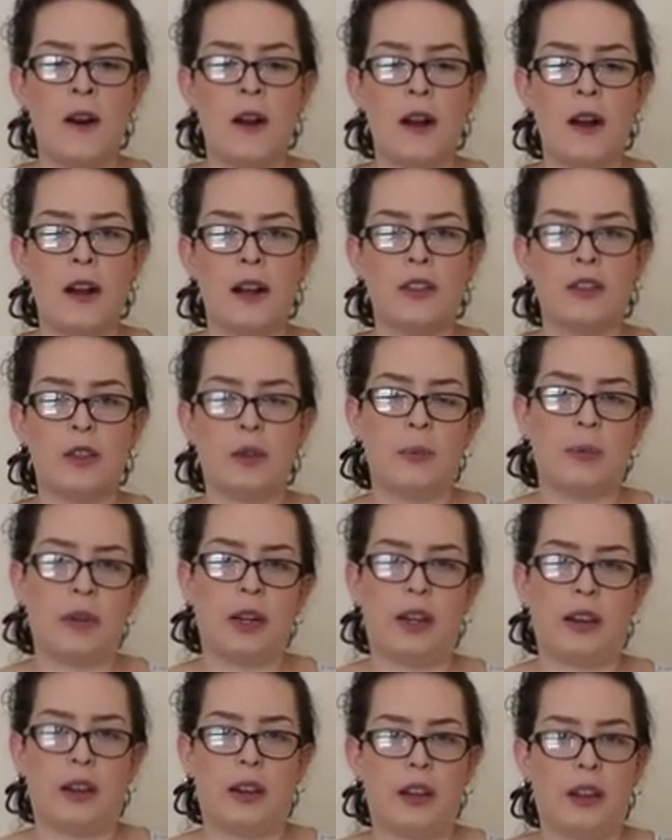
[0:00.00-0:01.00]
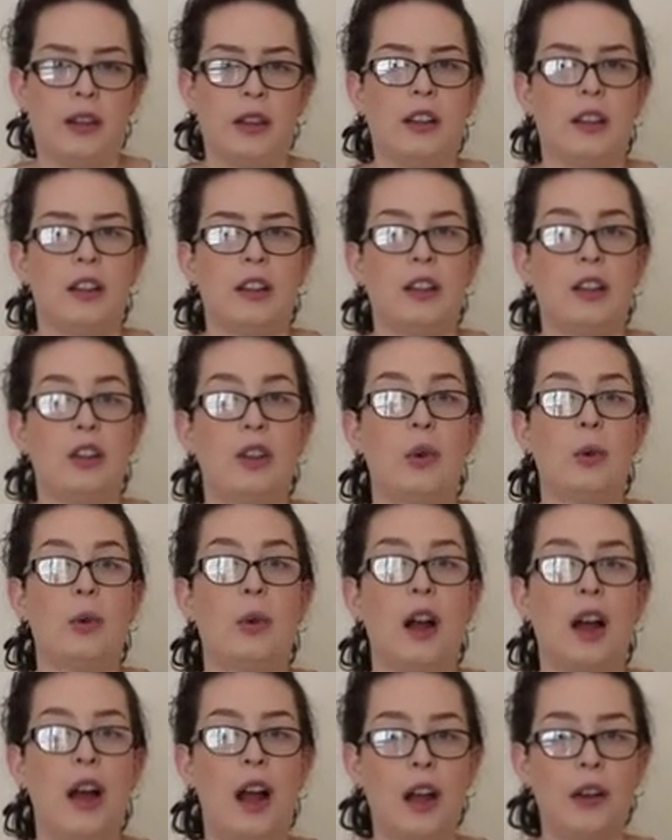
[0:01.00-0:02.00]
and you breathe. You
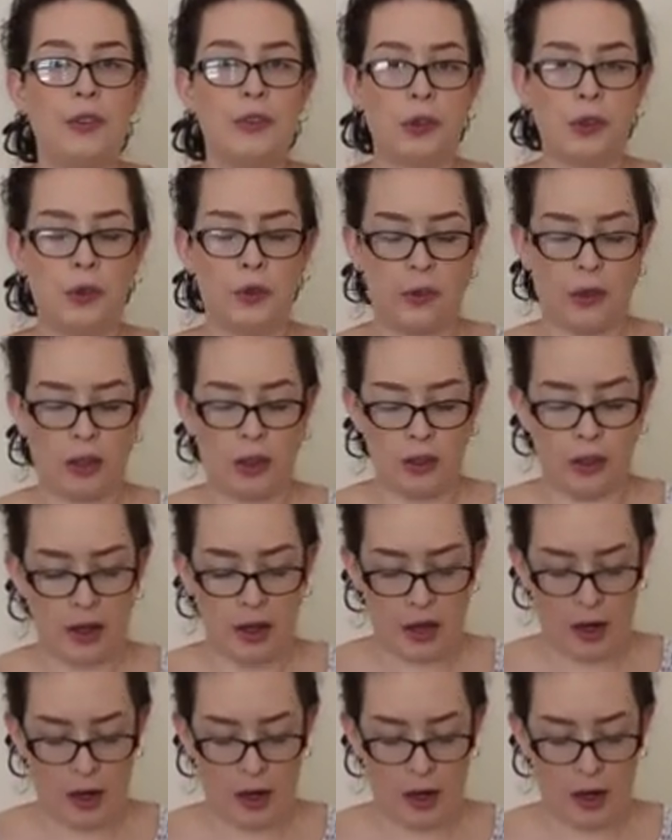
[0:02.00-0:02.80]
have to feel